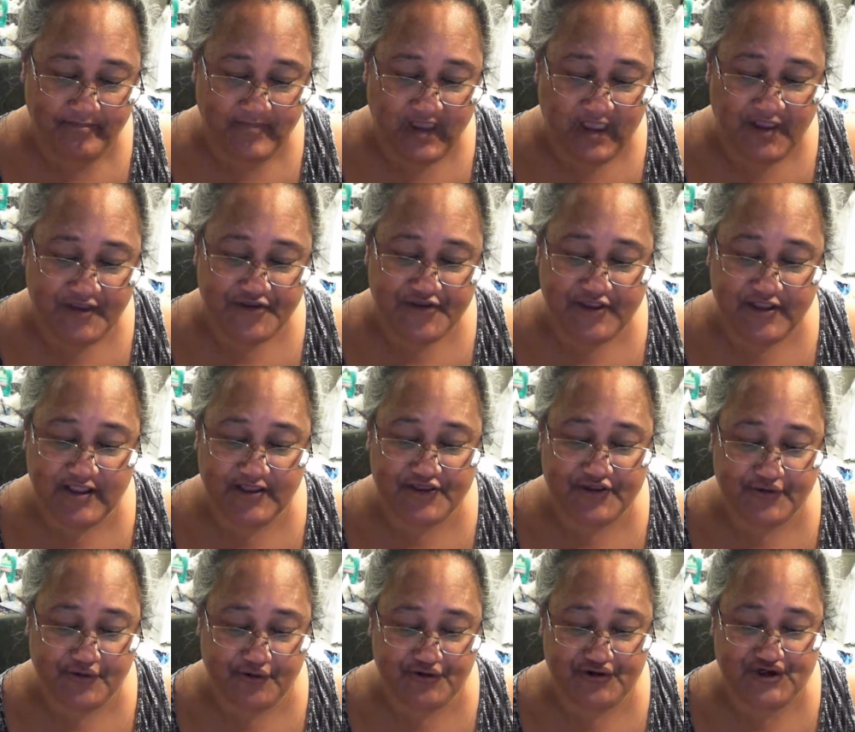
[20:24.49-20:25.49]

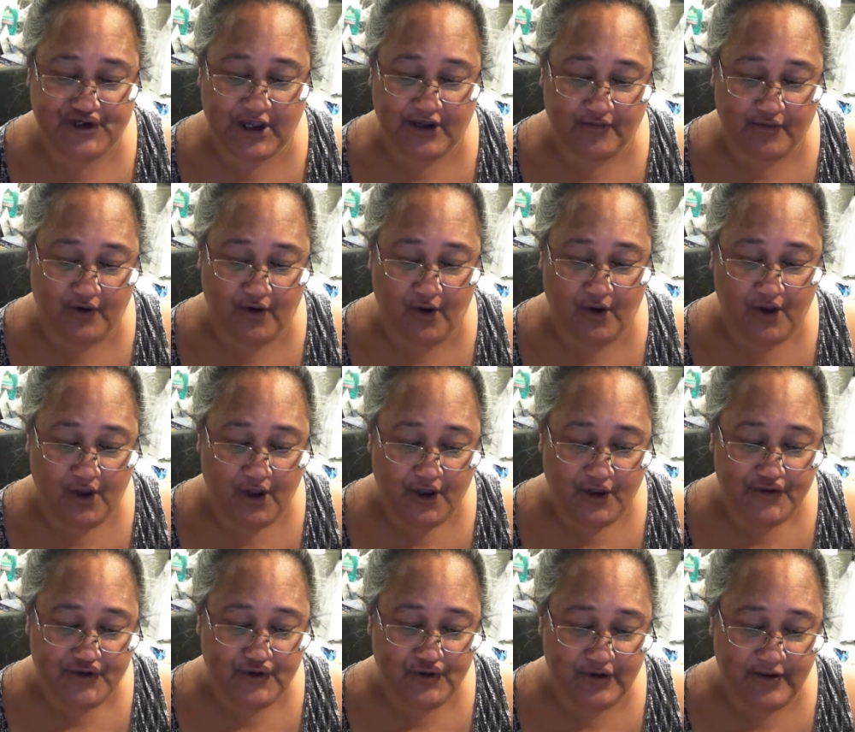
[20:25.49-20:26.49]
Solicitor General
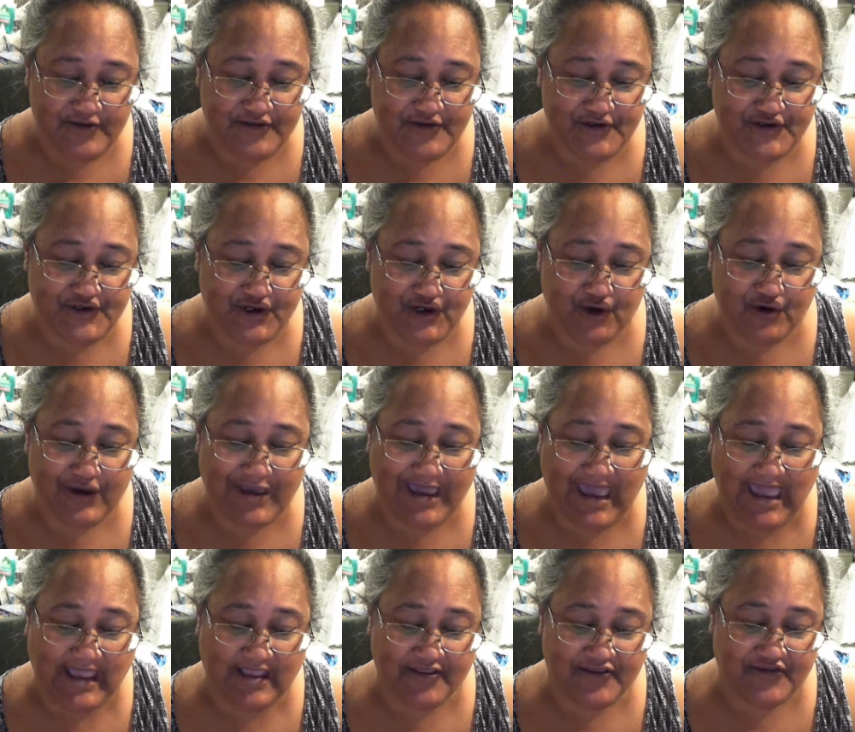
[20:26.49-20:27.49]
to listen to your
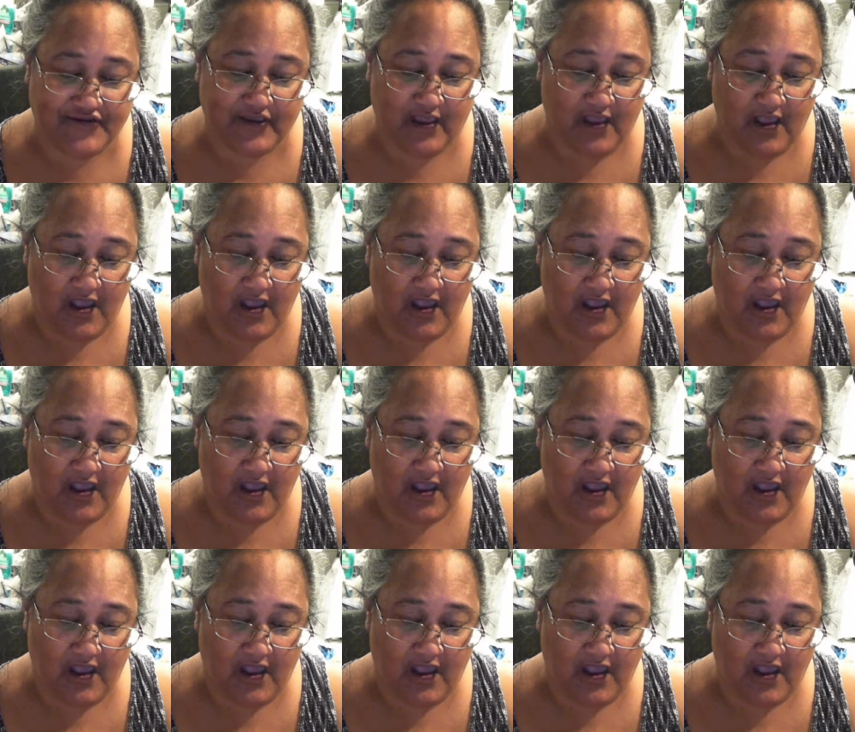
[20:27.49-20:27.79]
case.